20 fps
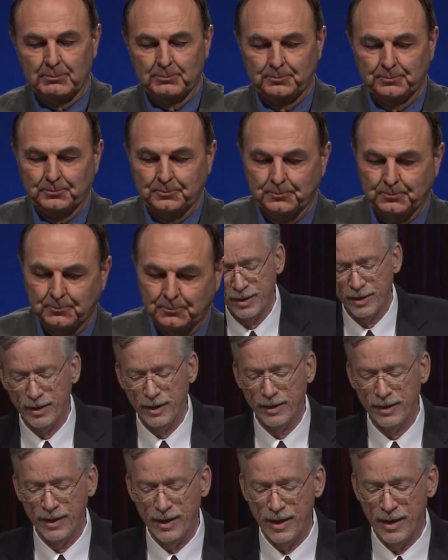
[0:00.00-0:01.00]
I just think
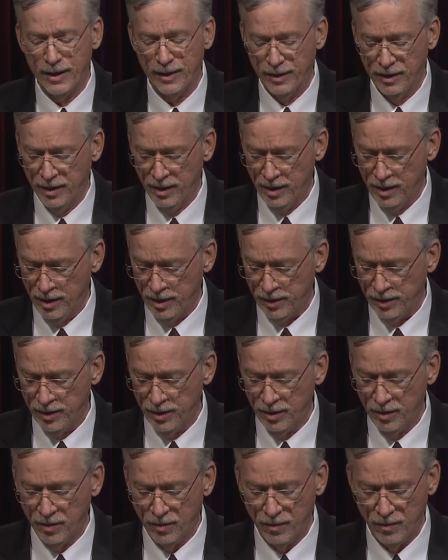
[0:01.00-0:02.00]
again. You
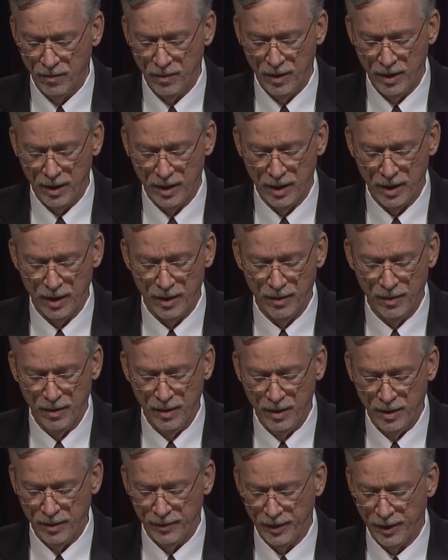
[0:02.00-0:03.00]
know, uh,
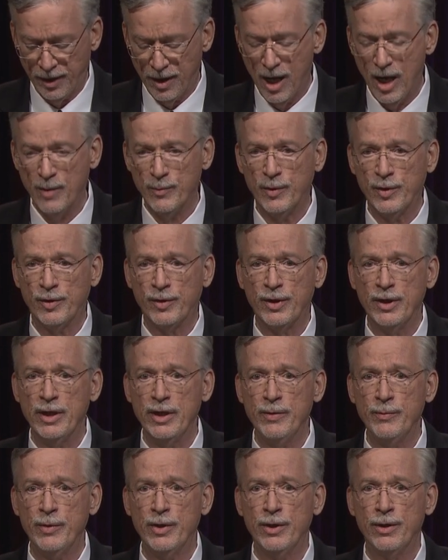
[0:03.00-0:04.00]
the common
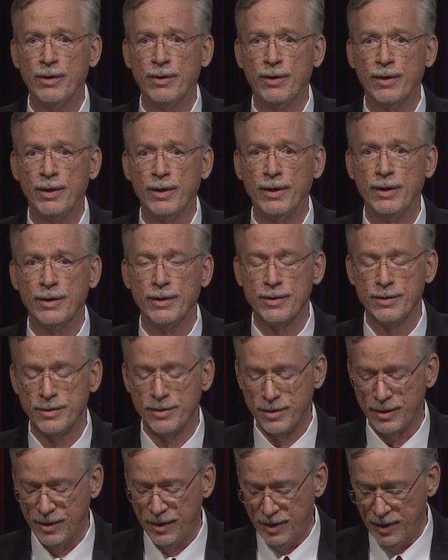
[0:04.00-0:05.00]
theme here
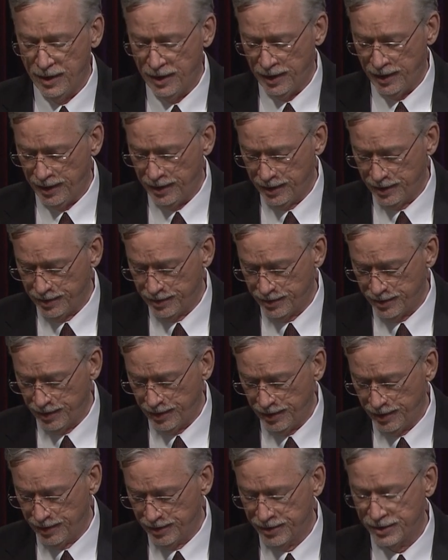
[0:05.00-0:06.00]
is is
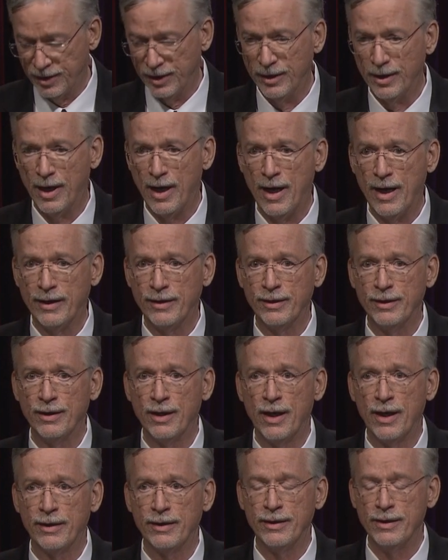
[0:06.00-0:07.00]
is deny,
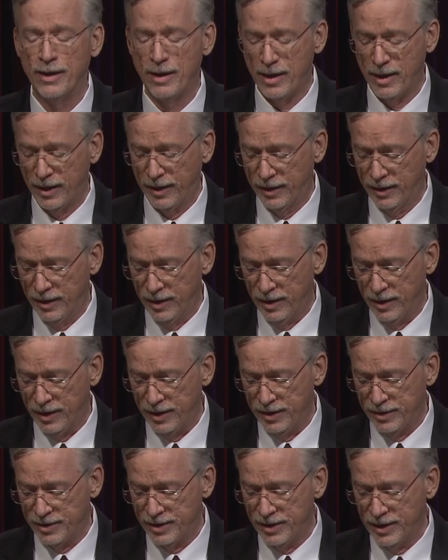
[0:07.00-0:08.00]
deny, deny.
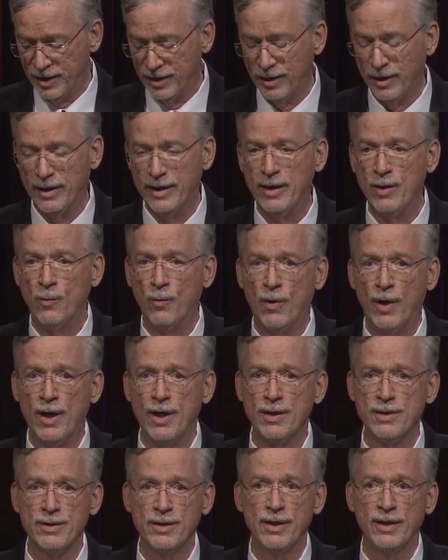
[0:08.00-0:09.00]
His, he
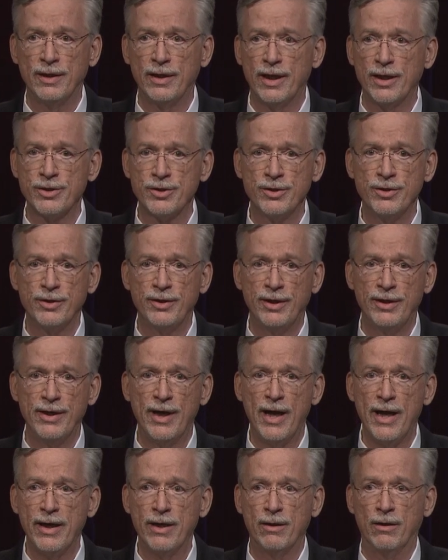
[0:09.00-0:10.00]
was an election
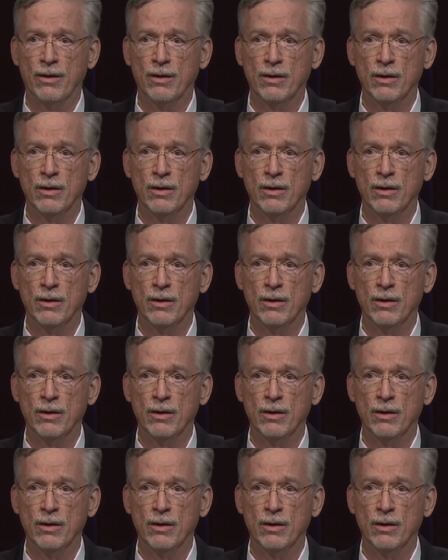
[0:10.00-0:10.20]
denier.